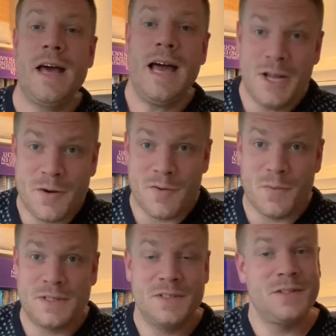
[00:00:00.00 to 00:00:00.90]
Hello
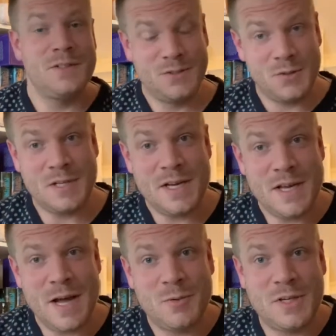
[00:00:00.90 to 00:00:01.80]
everyone. Today
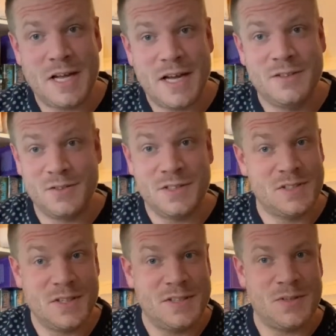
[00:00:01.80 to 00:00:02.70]
I would like to
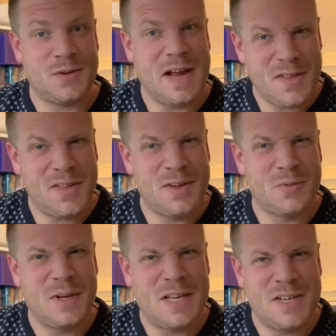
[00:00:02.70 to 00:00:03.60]
discuss our ethical
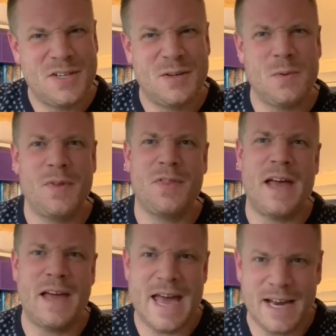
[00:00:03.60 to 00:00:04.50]
relation with
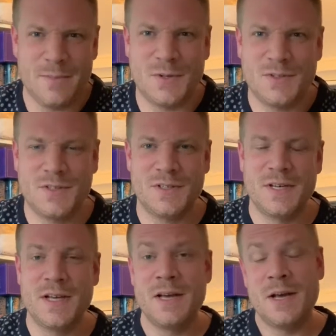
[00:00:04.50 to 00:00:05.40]
animals.
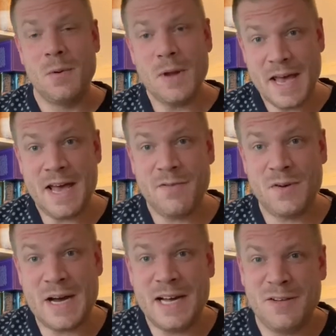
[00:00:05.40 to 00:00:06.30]
We
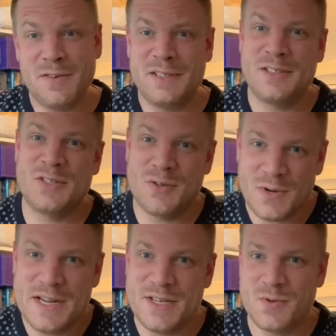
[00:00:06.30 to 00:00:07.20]
have kind of a
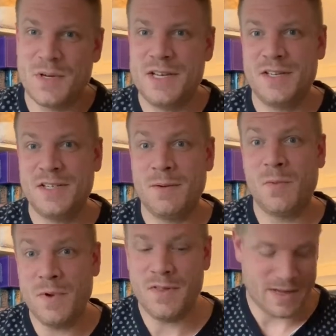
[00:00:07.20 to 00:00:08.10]
strange relationship
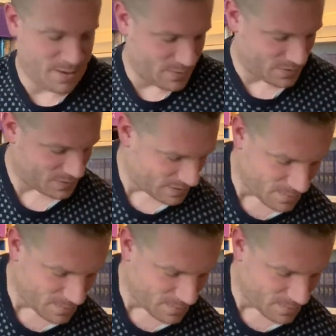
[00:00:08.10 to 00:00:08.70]
with animals.